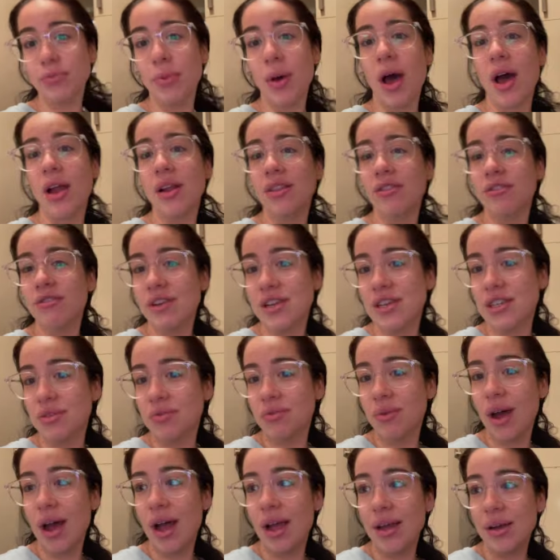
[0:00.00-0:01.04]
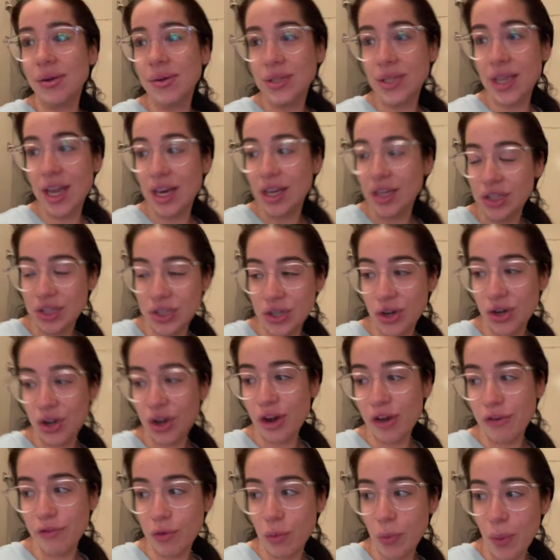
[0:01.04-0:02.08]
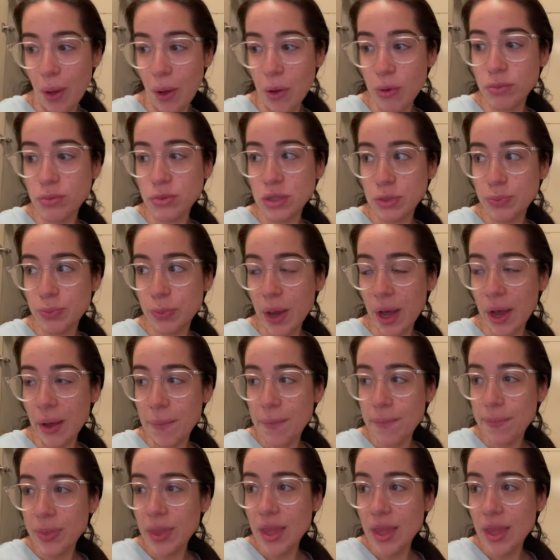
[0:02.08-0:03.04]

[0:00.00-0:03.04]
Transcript: part of the reason why I was getting so overwhelmed, but